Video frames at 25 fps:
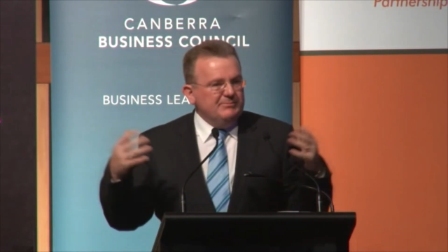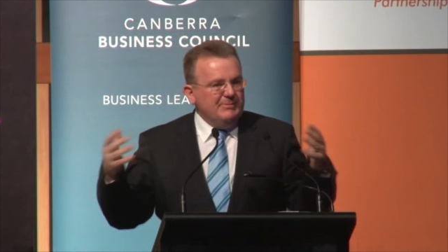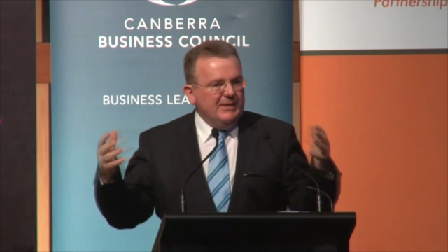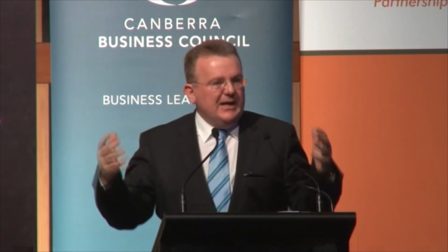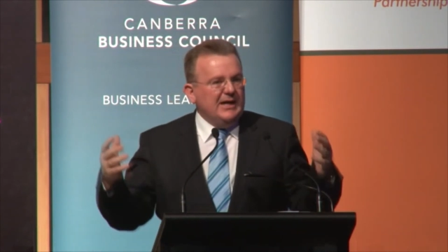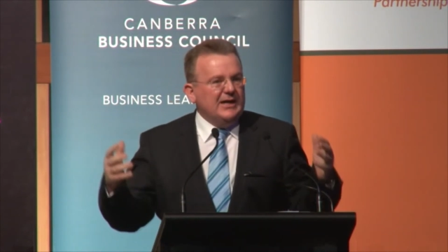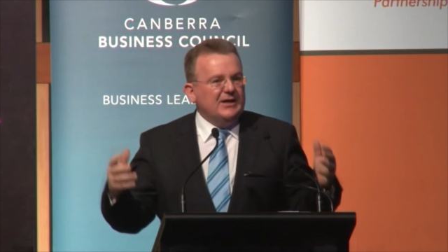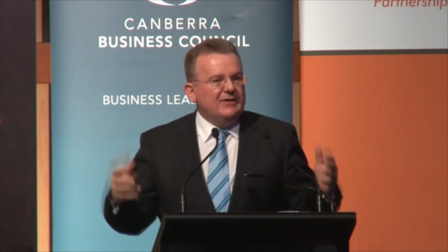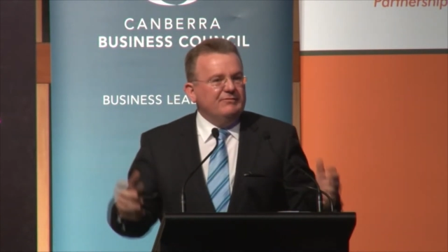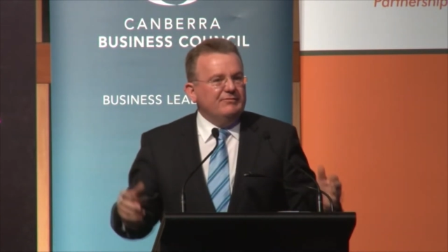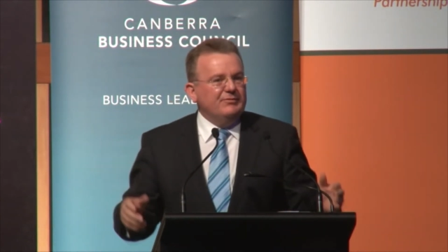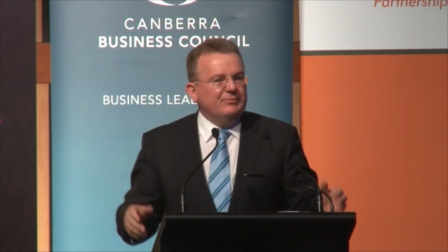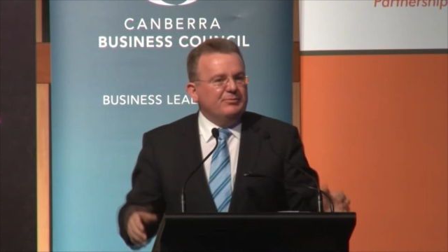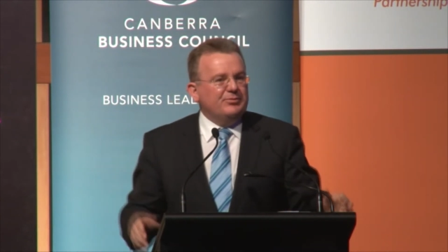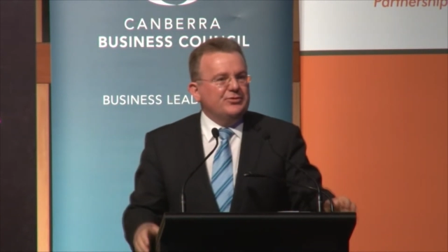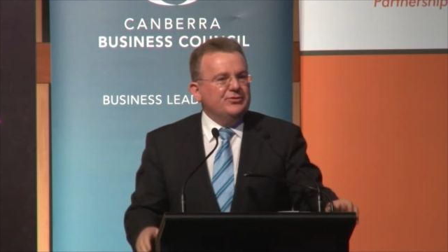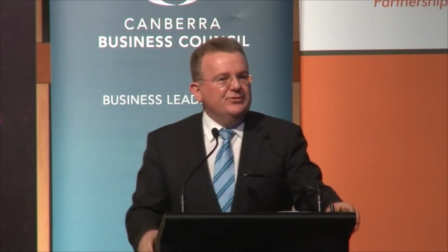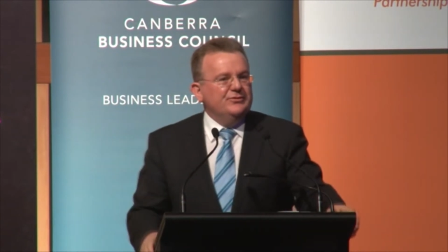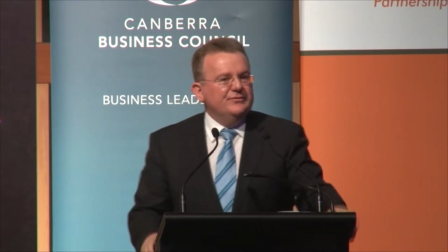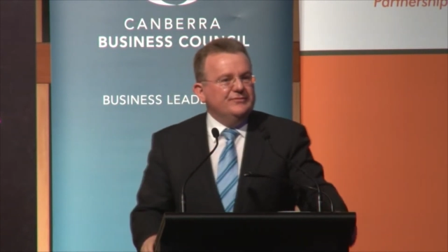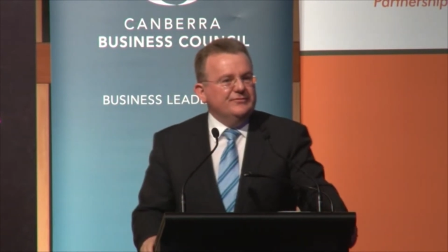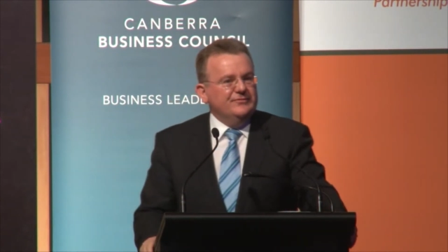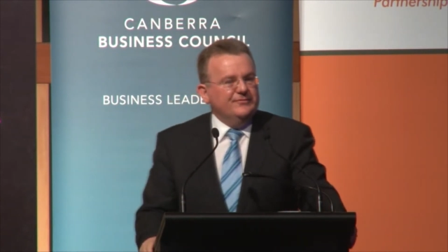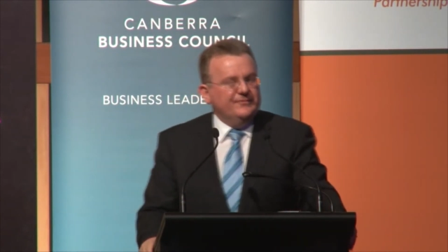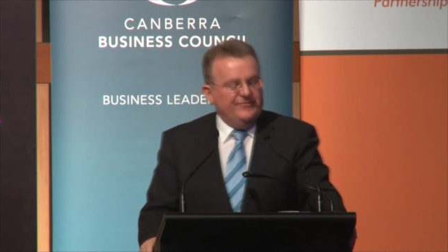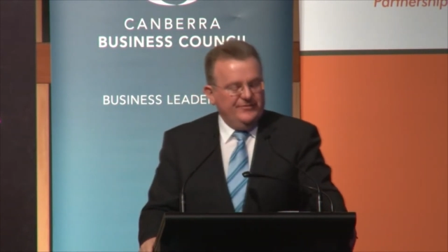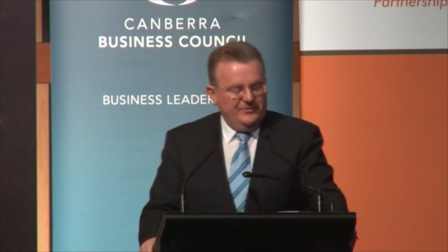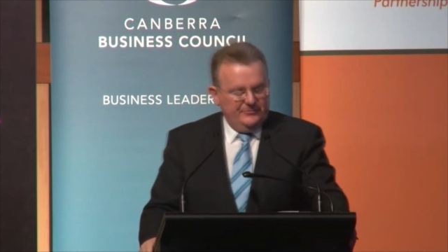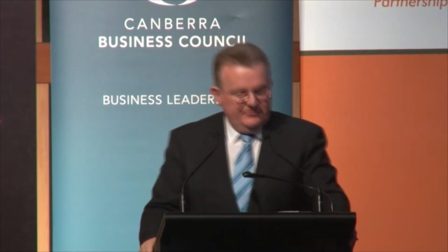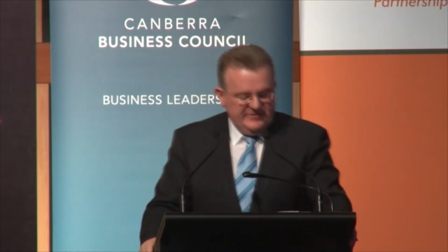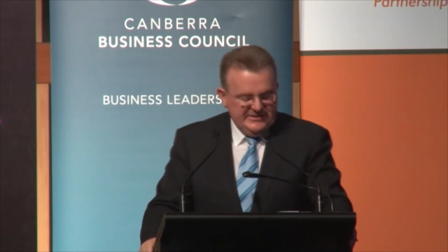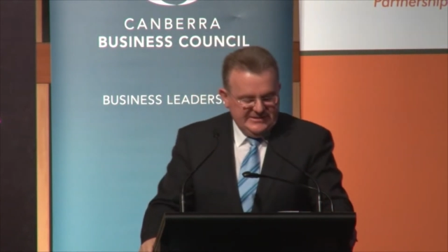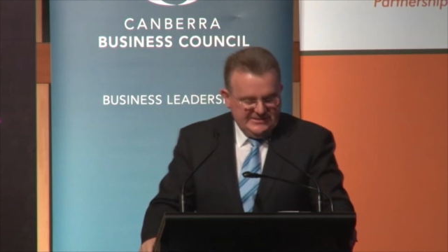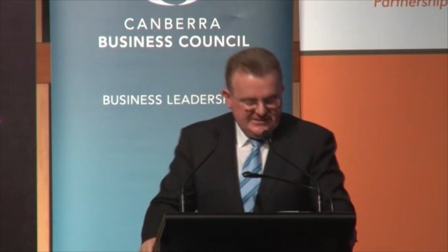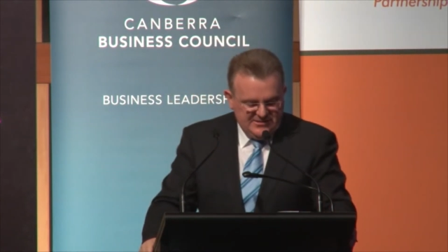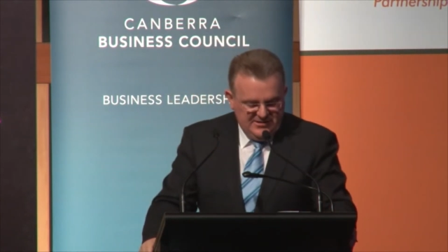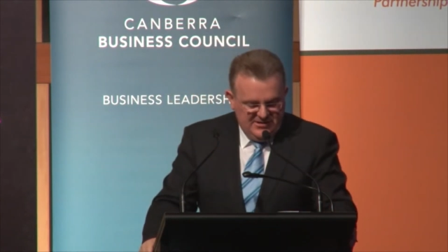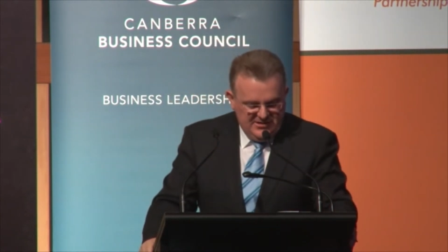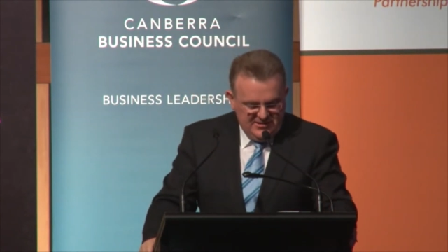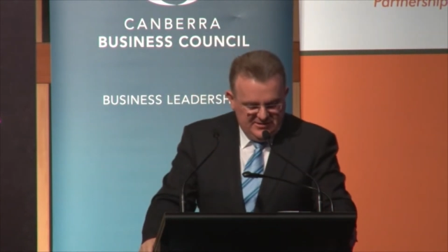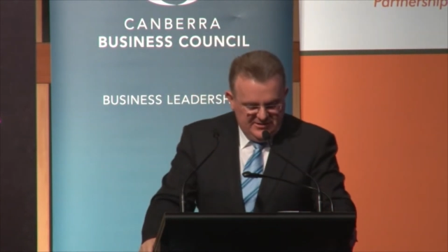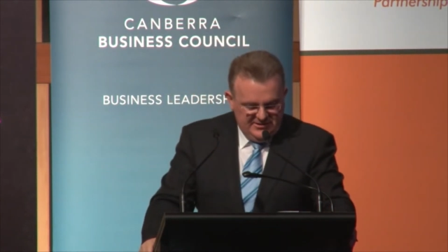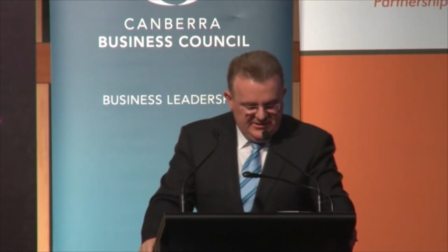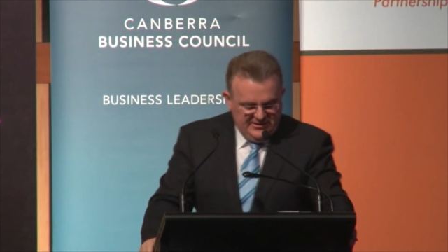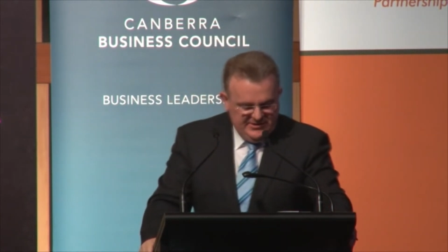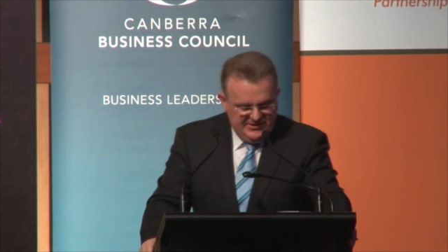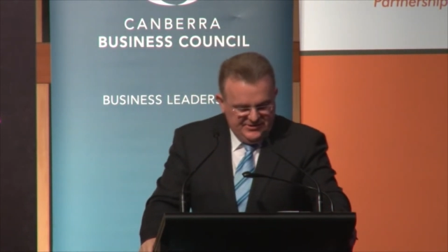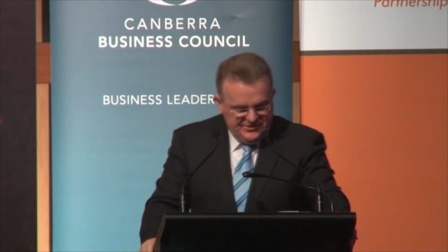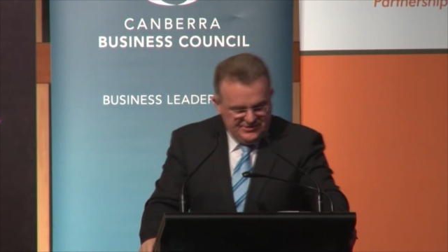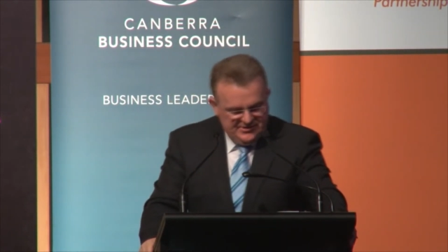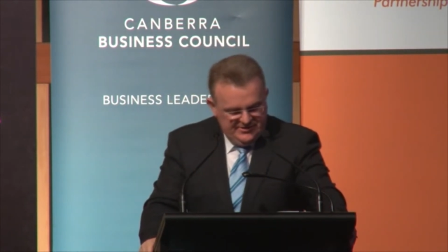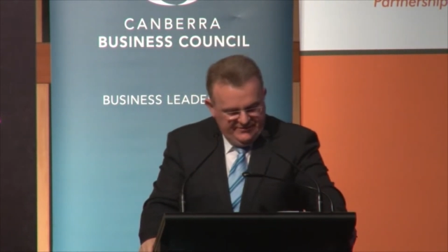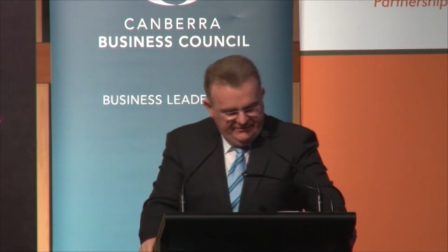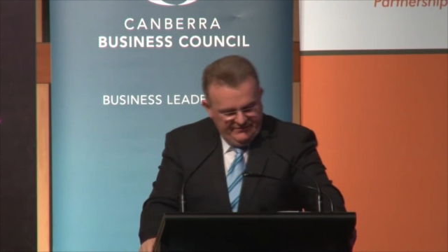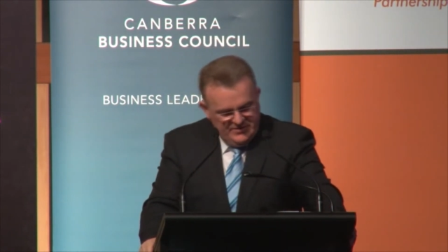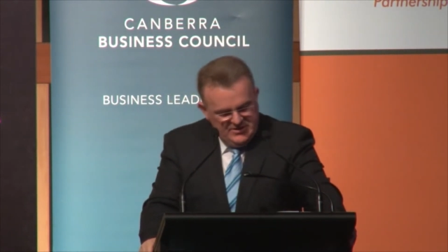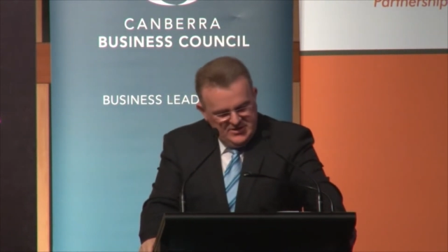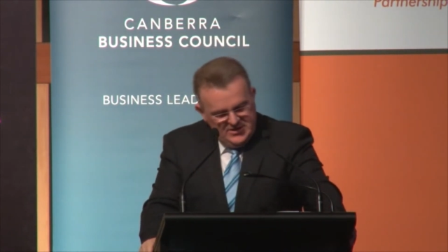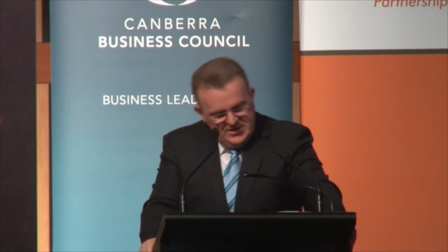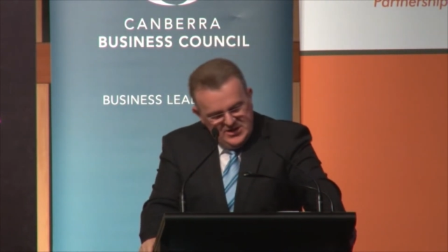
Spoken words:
mark of approval for the recycling initiative